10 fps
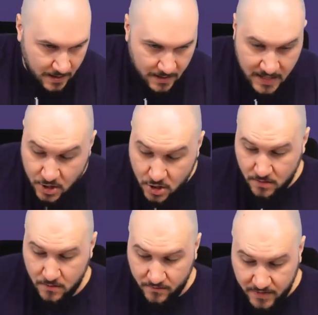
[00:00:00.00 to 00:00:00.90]
each
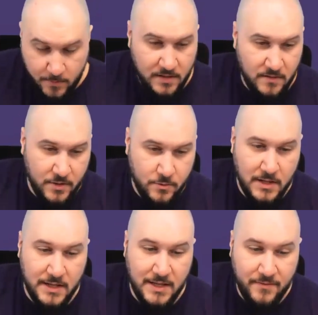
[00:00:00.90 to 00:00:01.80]
of them individual
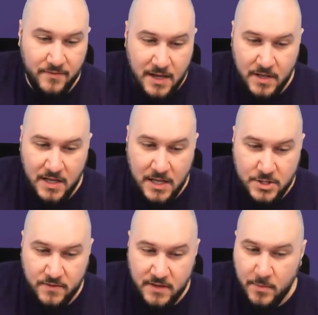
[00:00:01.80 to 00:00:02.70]
and give them each
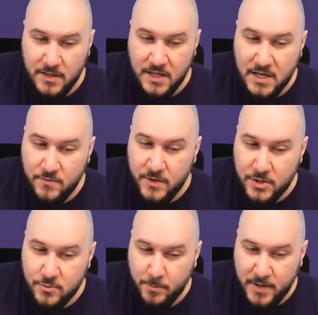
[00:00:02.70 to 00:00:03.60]
of them an
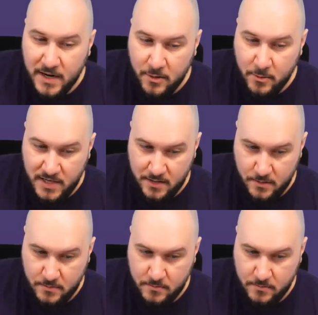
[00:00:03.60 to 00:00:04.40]
individual parameter.